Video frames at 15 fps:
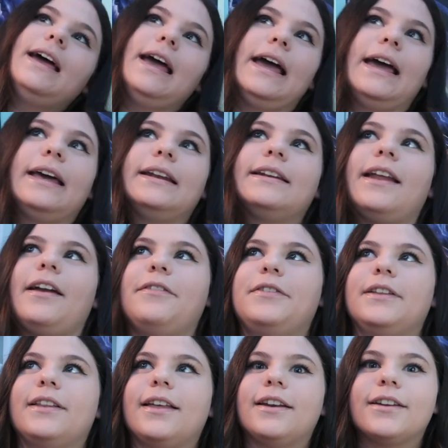And I
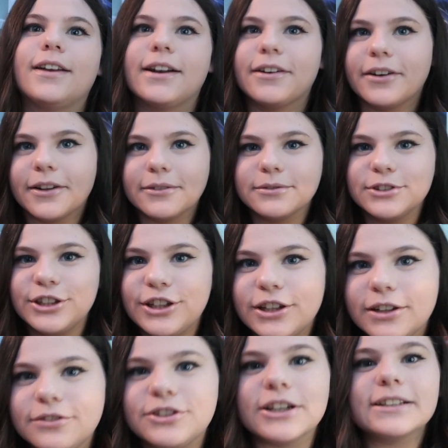feel like, I don't know, she
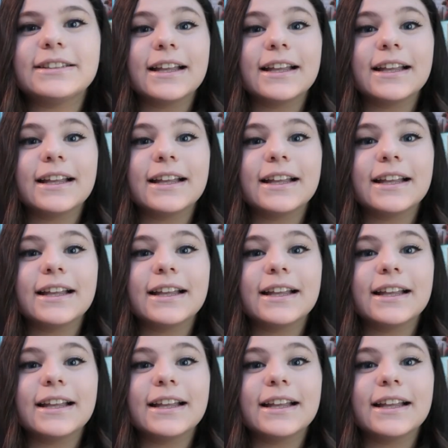could have just